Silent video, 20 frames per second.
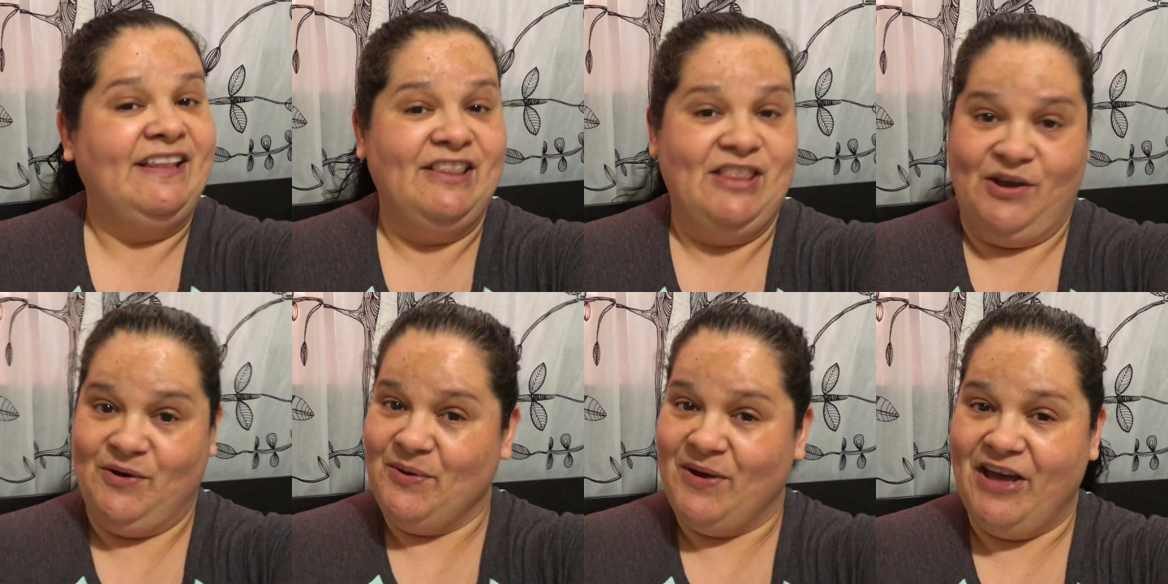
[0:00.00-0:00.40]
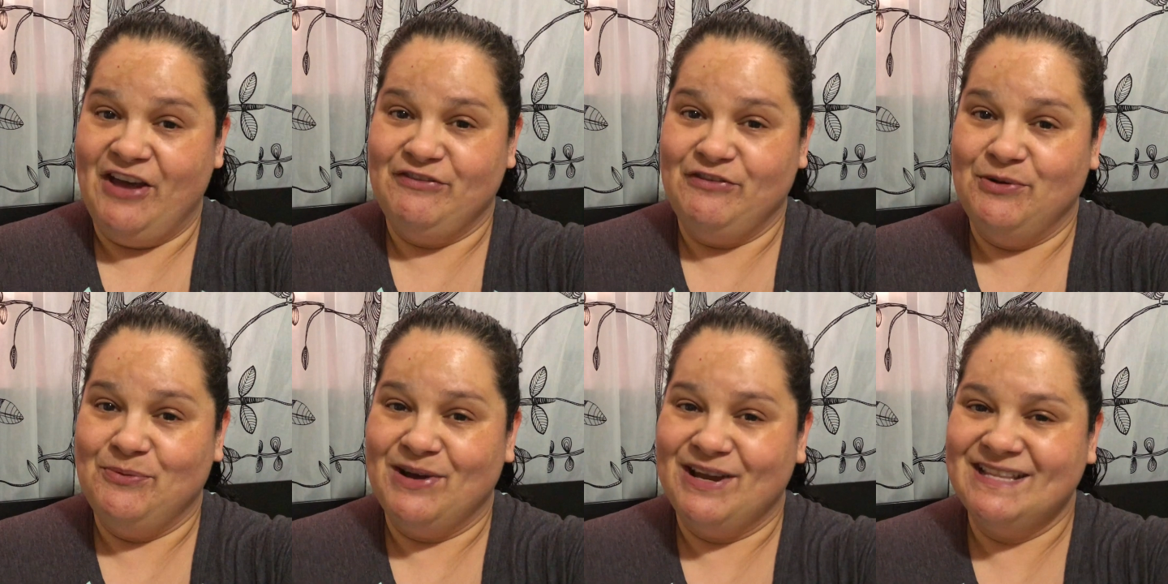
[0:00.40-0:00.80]
Hello
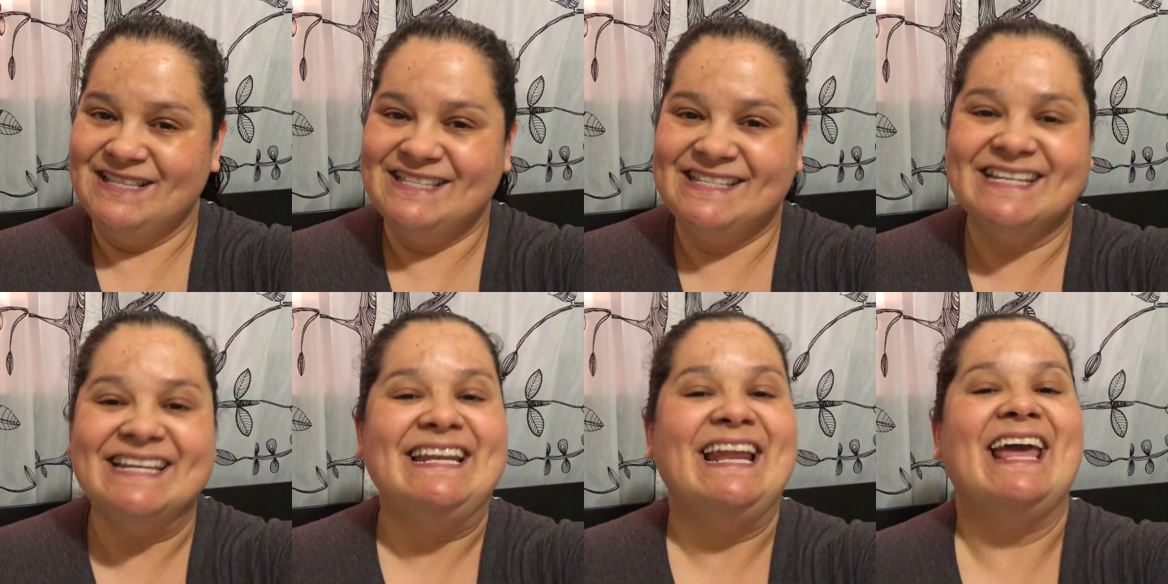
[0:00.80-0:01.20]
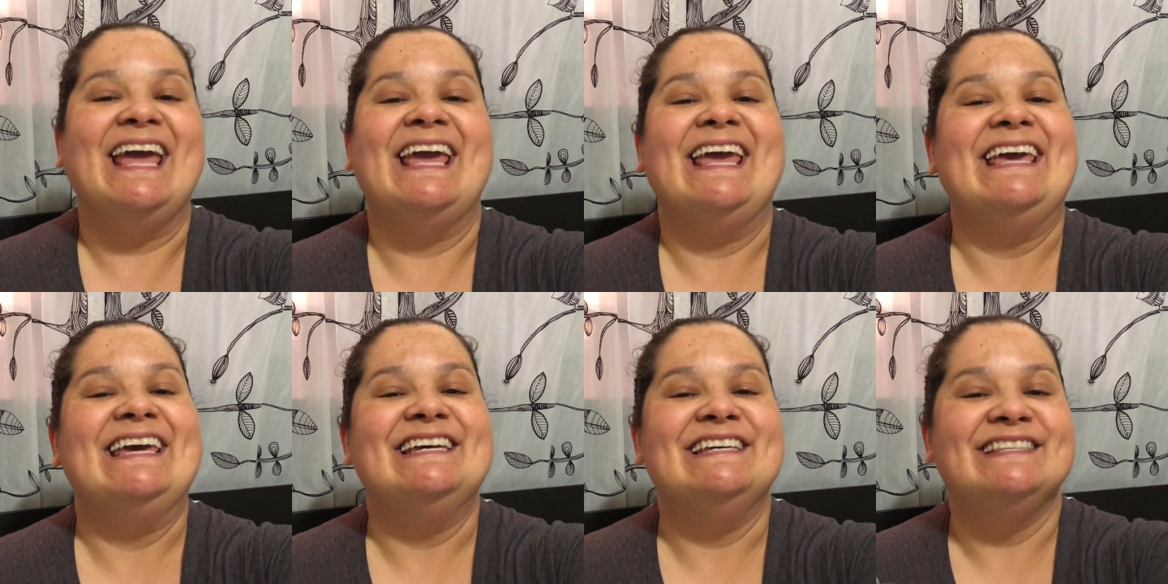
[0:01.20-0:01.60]
everyone,
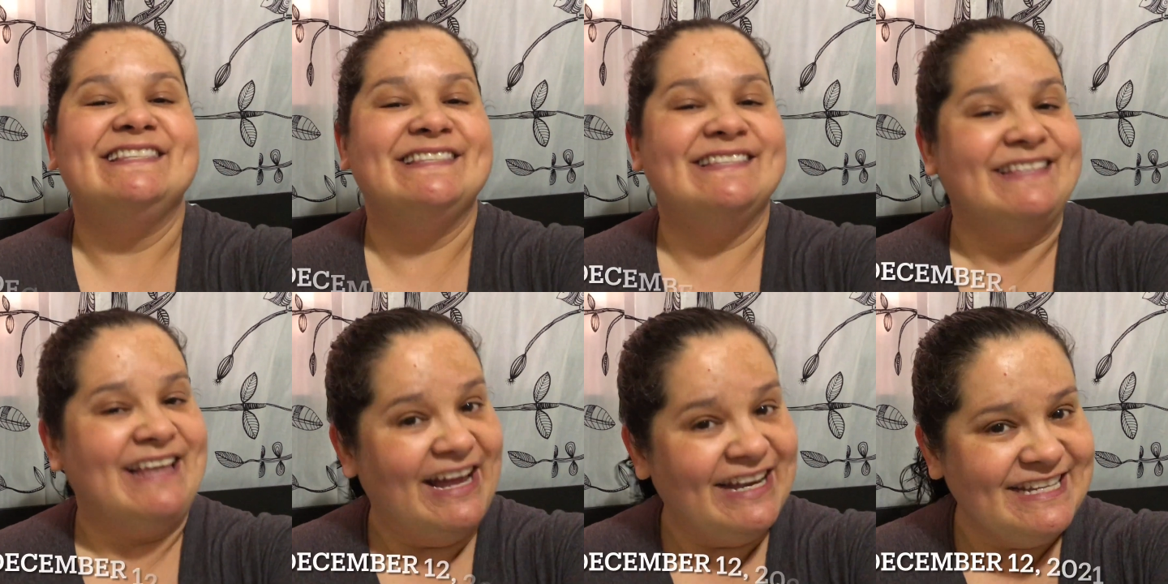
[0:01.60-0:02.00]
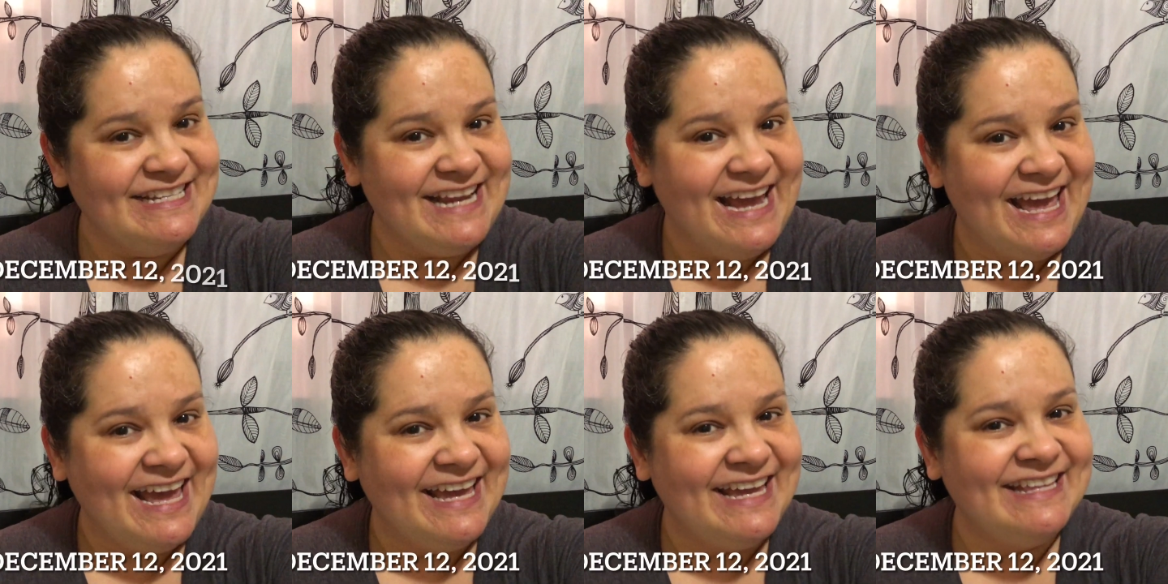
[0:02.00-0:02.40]
today is
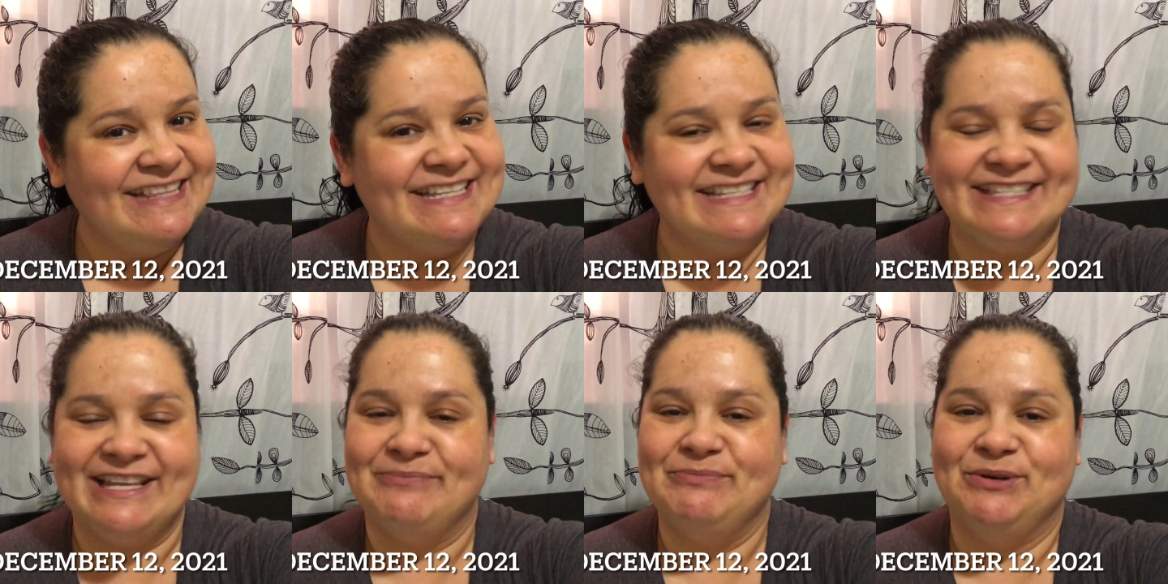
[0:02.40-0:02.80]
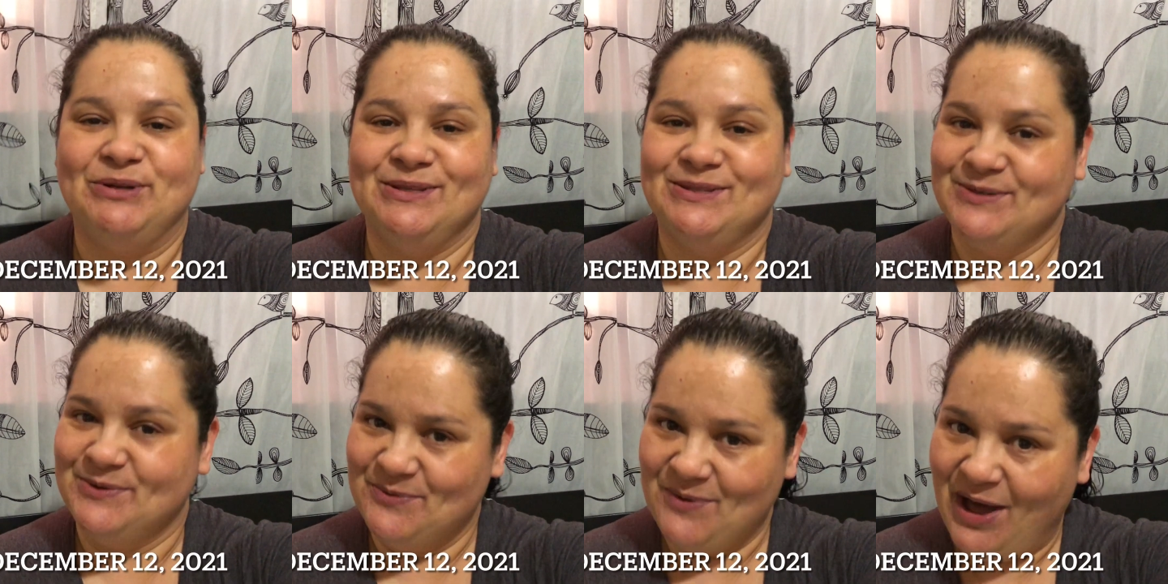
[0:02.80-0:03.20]
Sunday, December
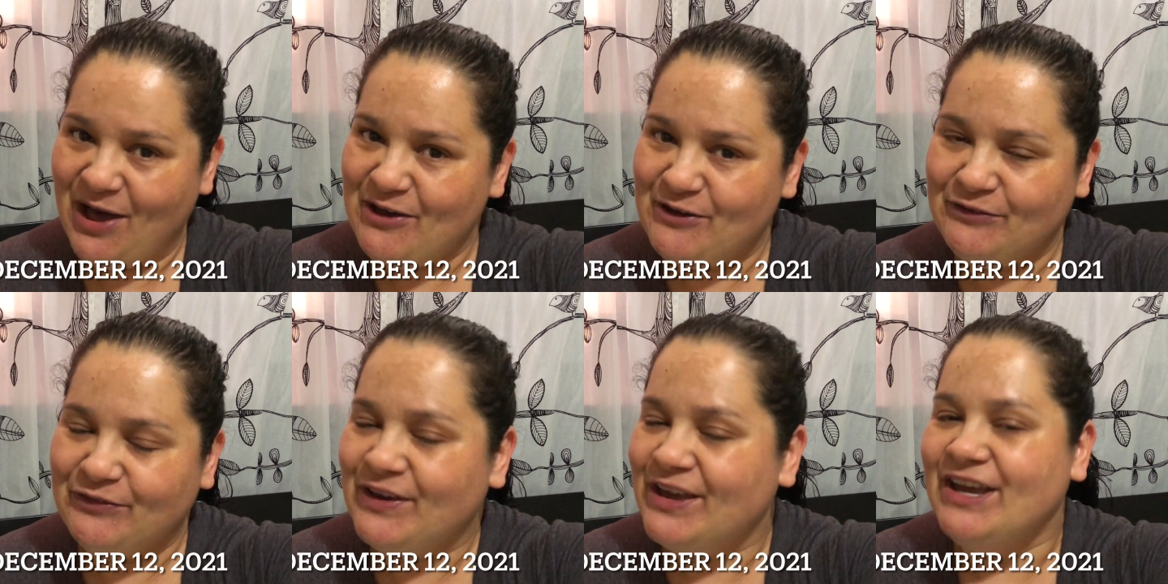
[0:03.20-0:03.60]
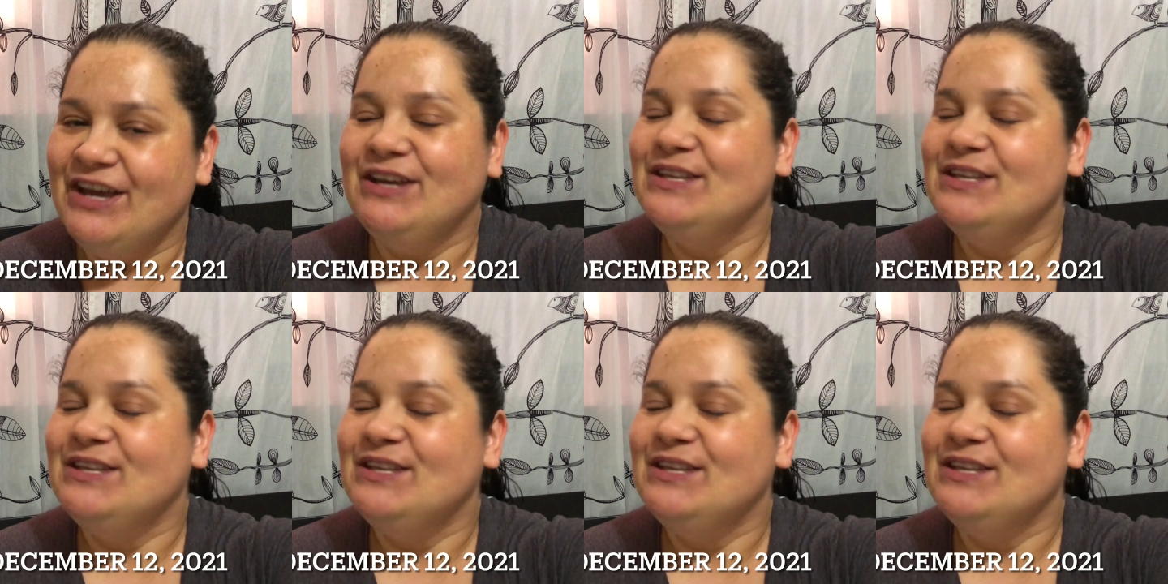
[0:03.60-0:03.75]
twelfth,